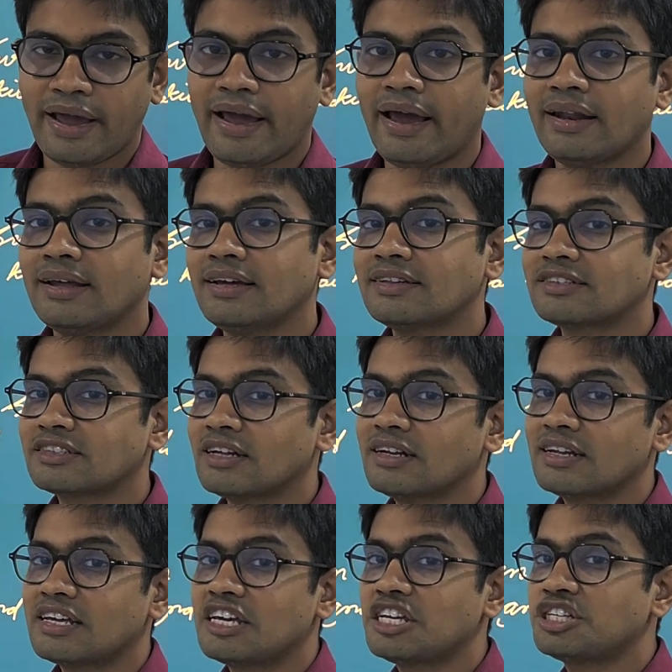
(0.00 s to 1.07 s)
And his
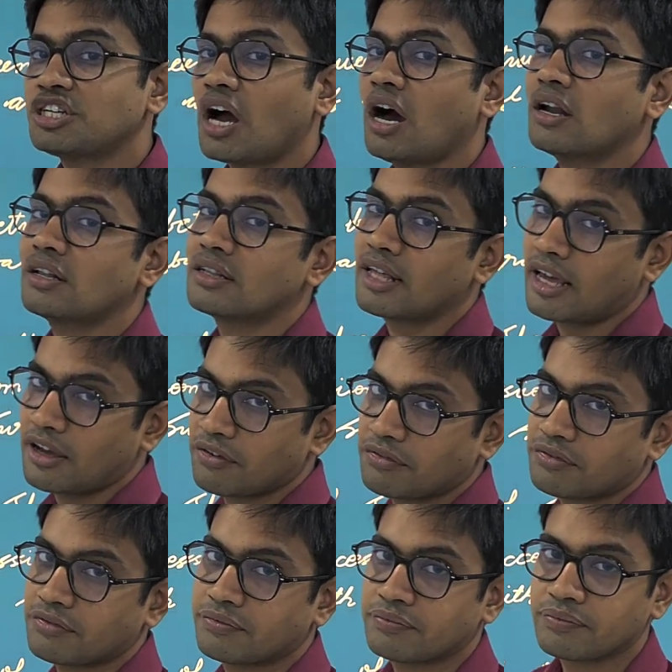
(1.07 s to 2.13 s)
son Ishan
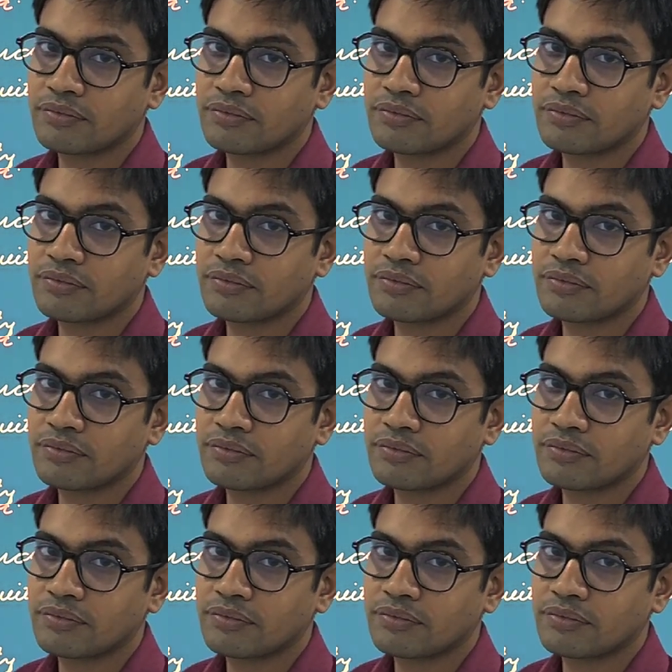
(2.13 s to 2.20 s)
Dev,